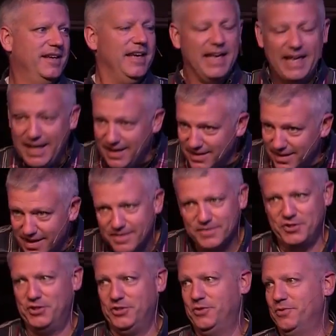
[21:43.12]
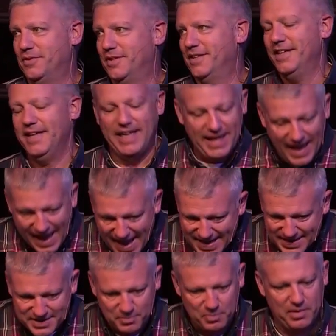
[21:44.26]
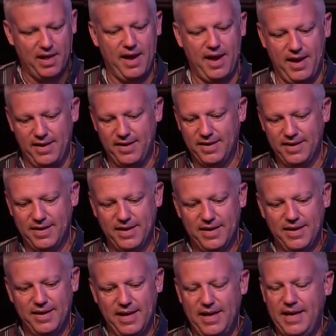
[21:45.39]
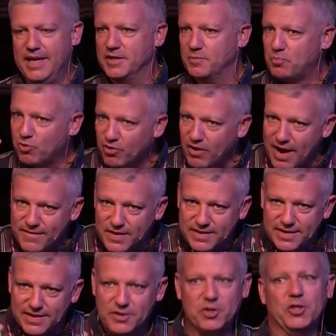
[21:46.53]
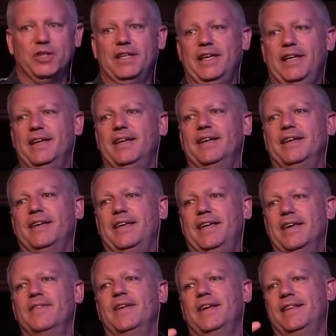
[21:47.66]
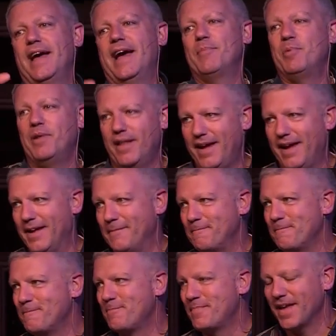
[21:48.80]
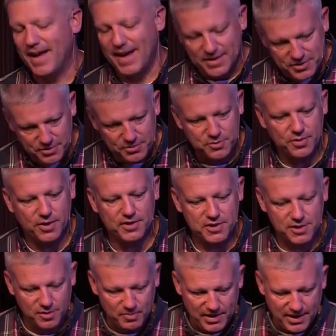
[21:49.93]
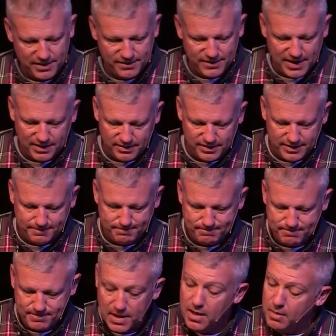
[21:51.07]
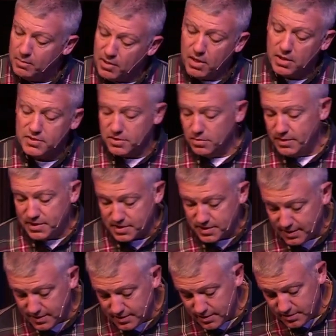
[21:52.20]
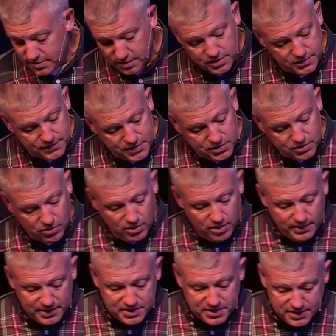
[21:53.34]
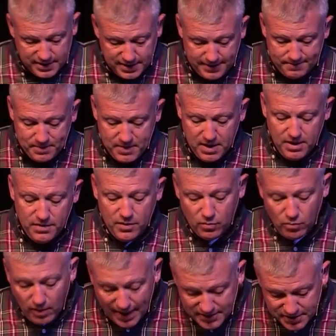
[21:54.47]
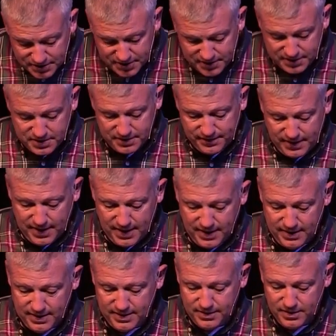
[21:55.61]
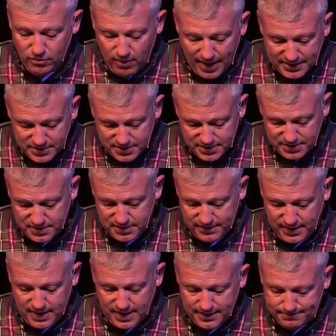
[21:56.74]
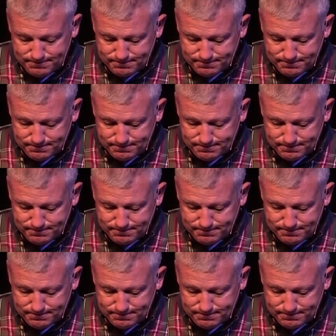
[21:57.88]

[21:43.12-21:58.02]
He loves you. He has a plan. And He is providentially giving that plan as you trust and obey and follow Him. But also we see in Joseph's story, we see the righteousness of God. The righteousness of God.